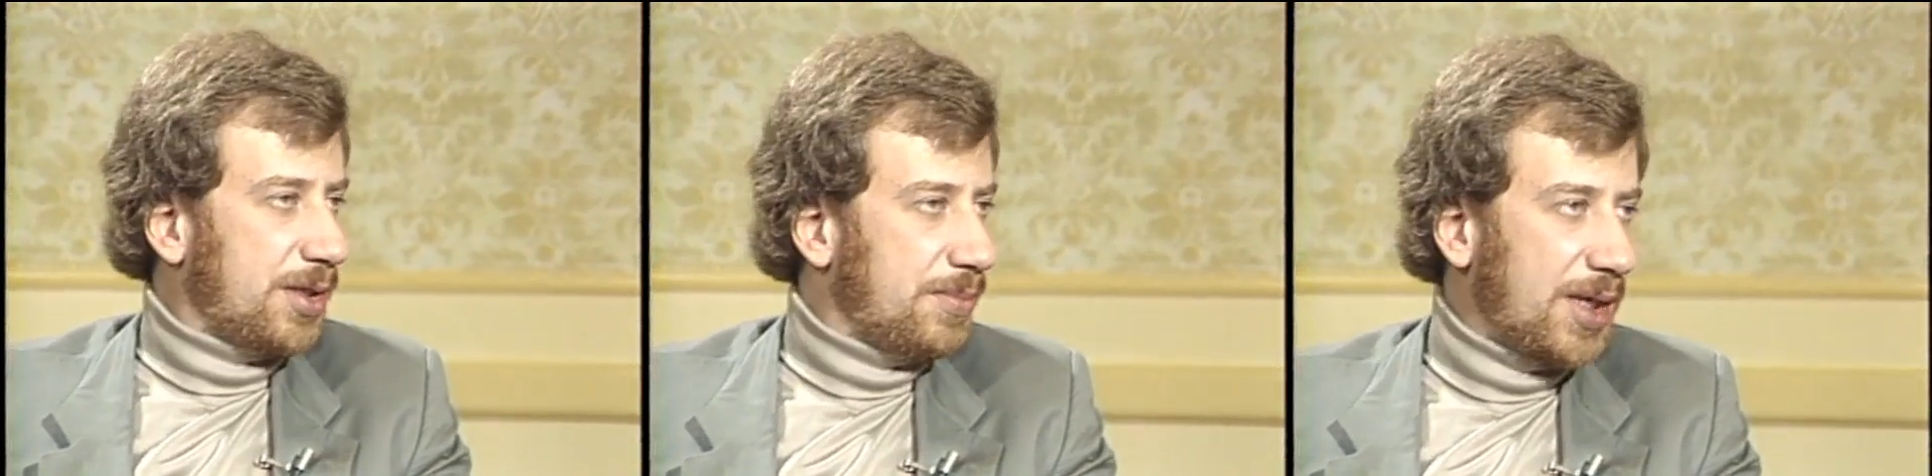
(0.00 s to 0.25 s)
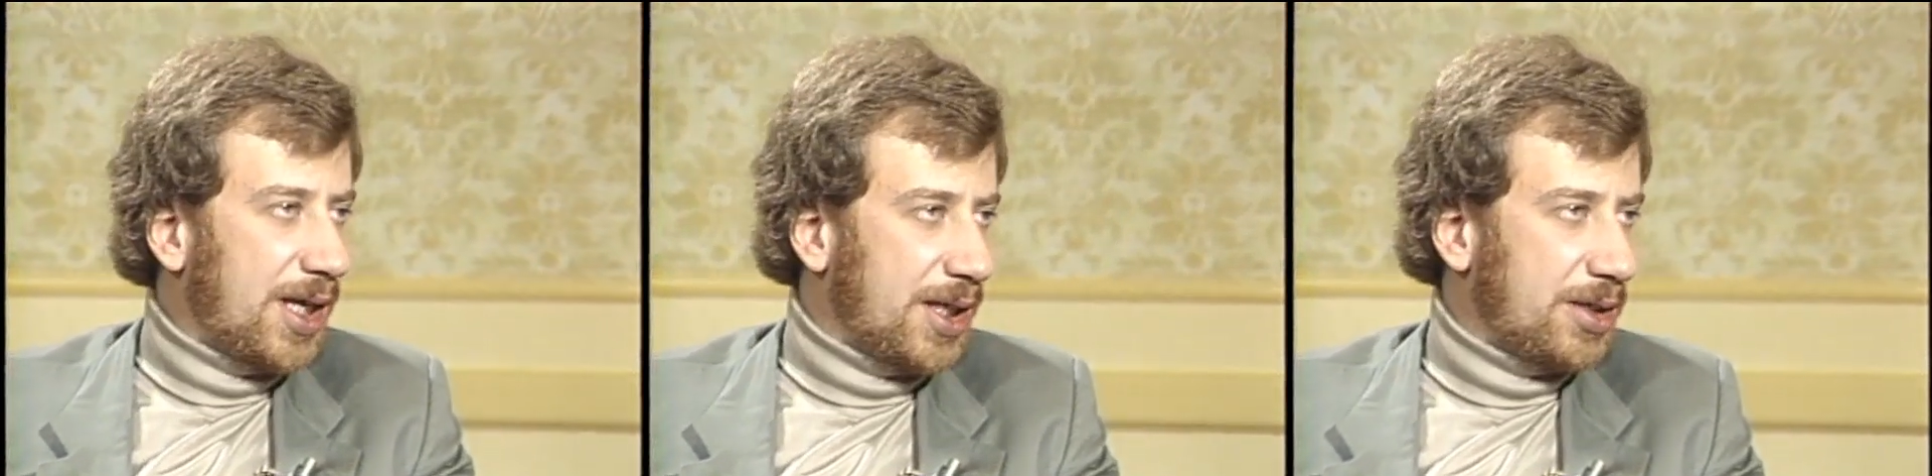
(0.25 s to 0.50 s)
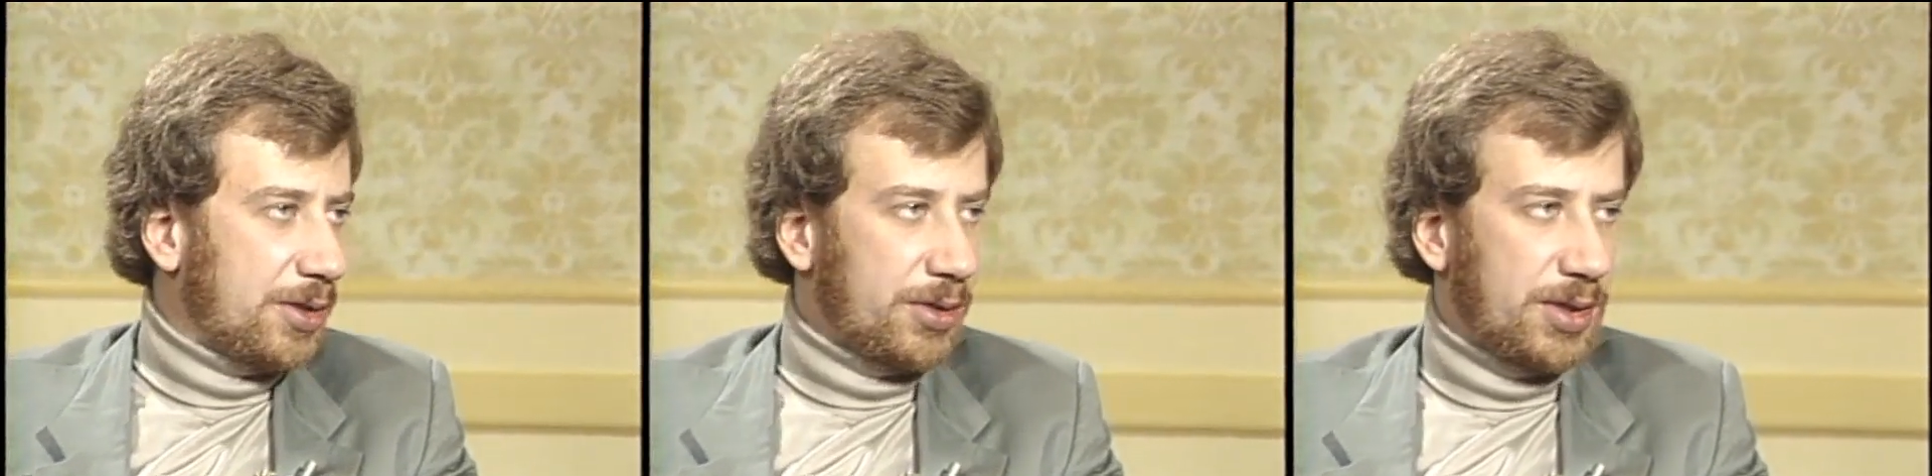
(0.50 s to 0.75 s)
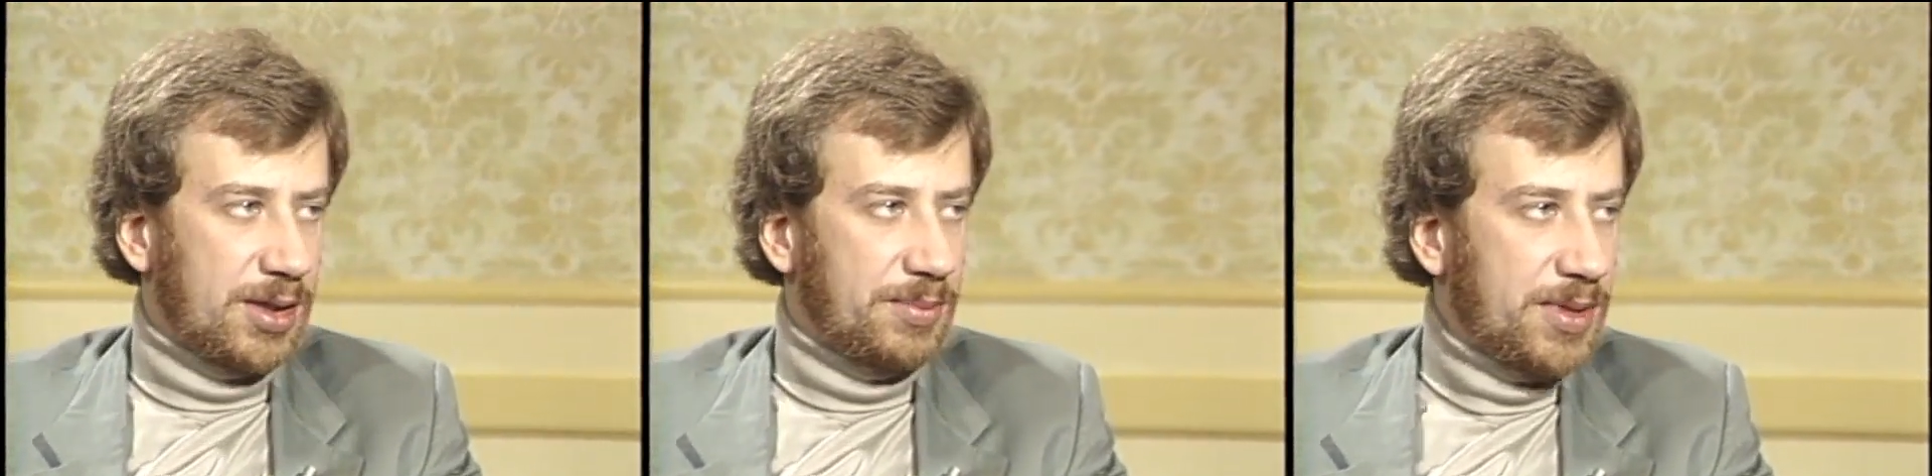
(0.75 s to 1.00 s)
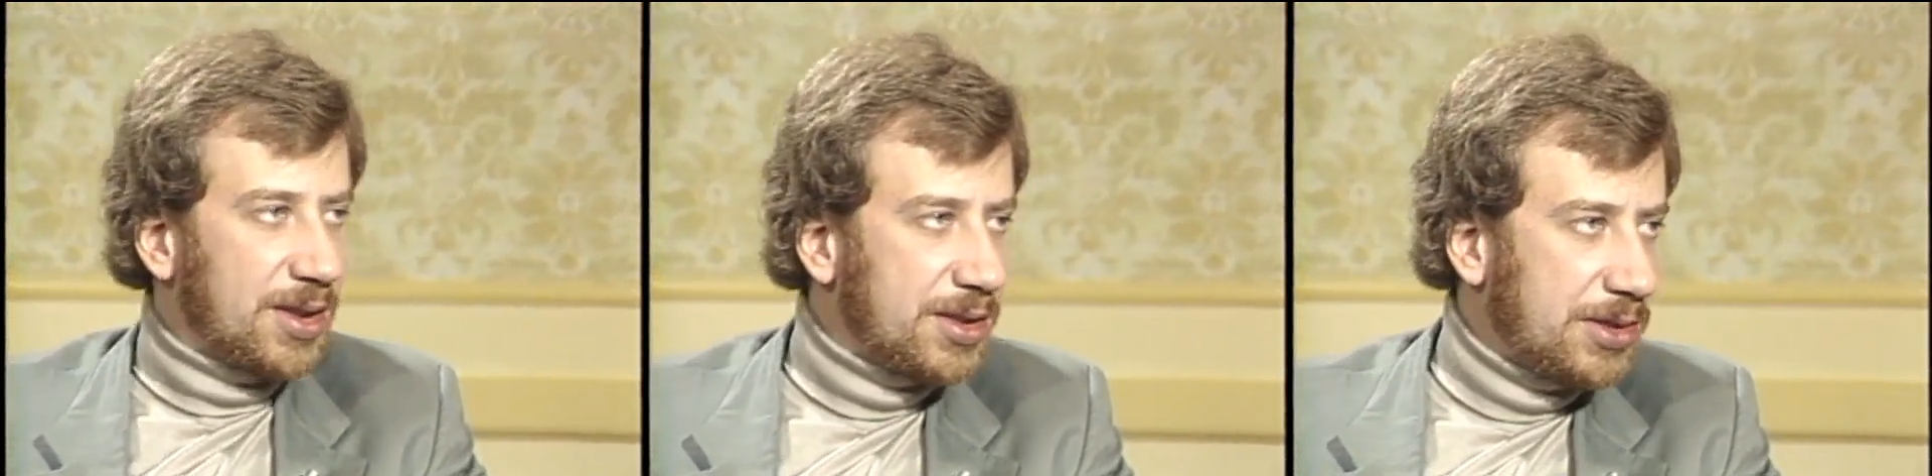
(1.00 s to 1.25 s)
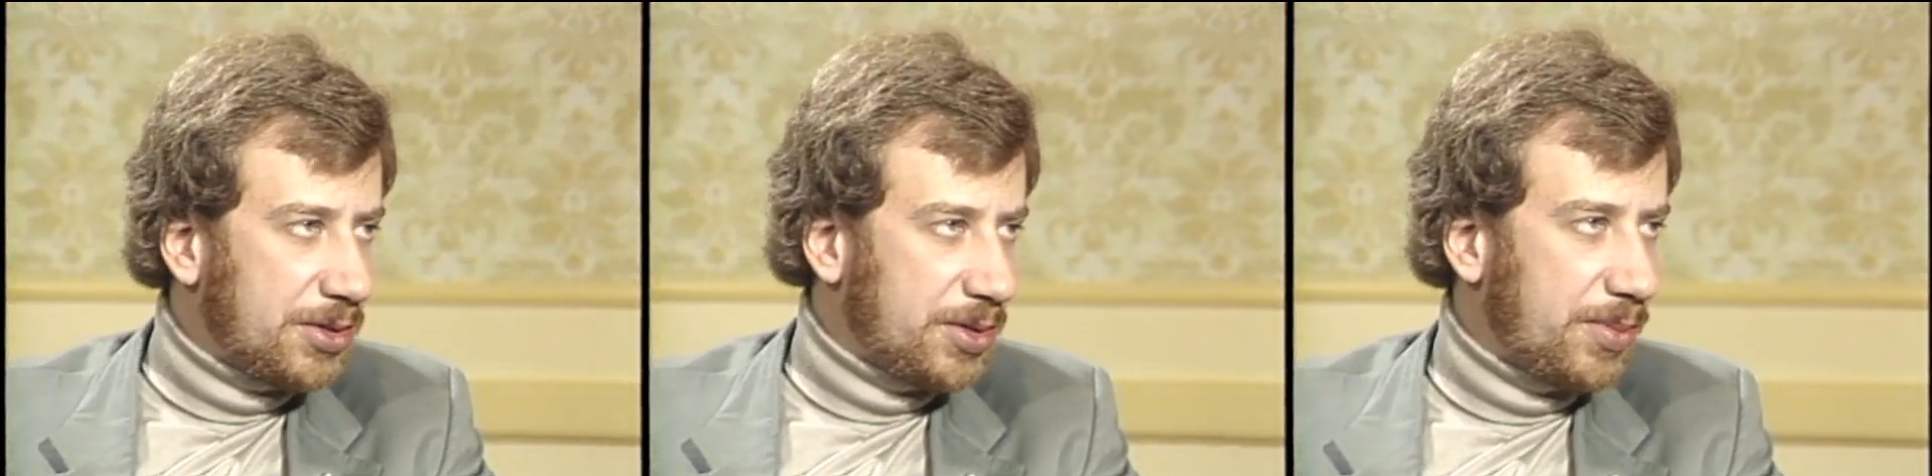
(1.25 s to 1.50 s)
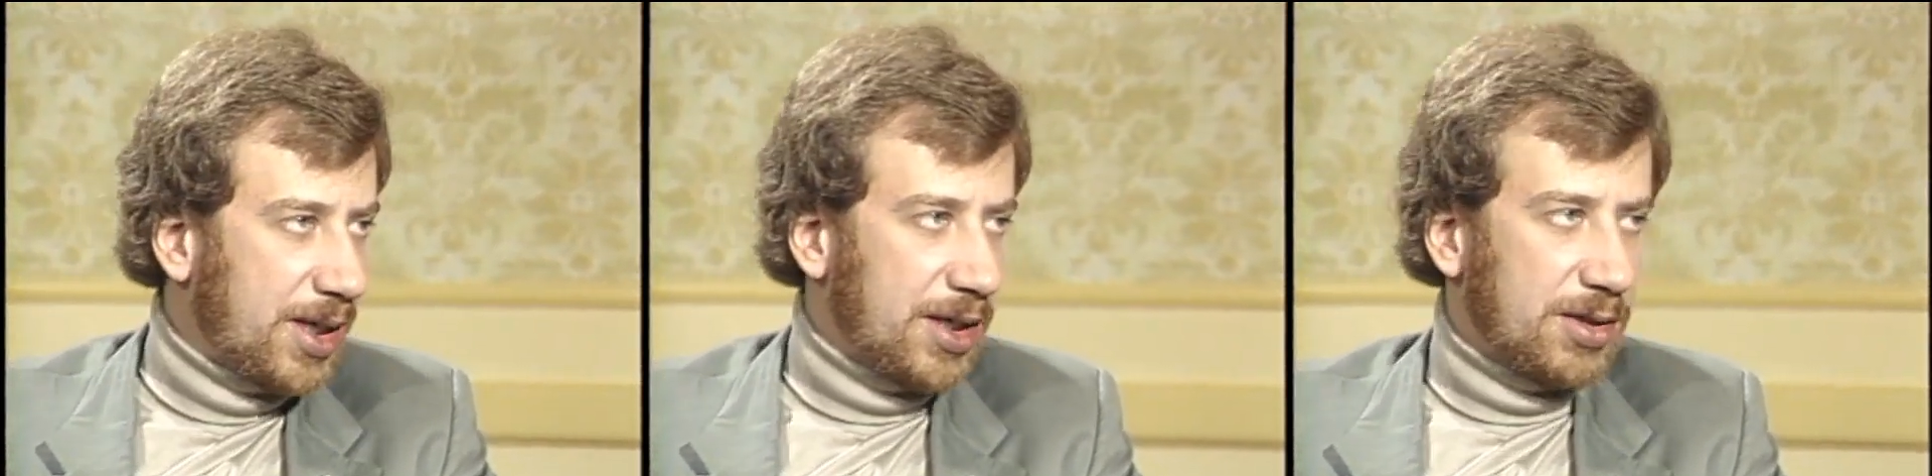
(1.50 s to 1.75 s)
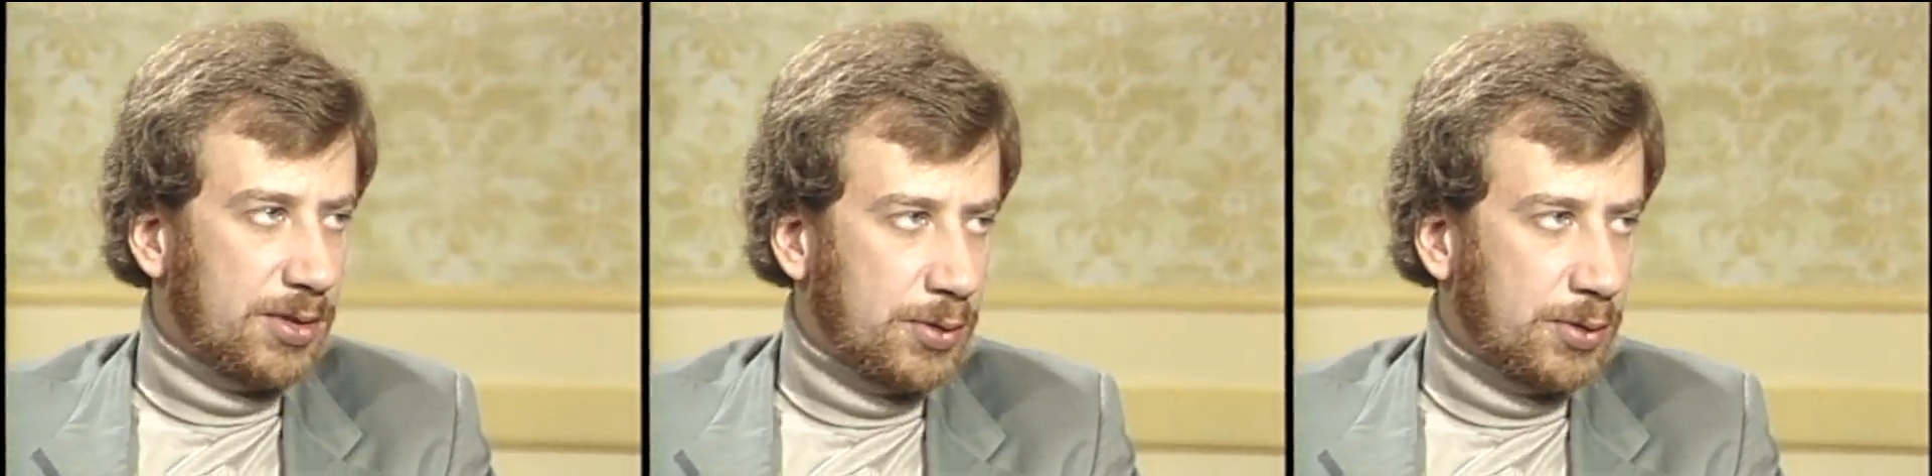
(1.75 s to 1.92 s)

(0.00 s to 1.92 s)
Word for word: man or a military man,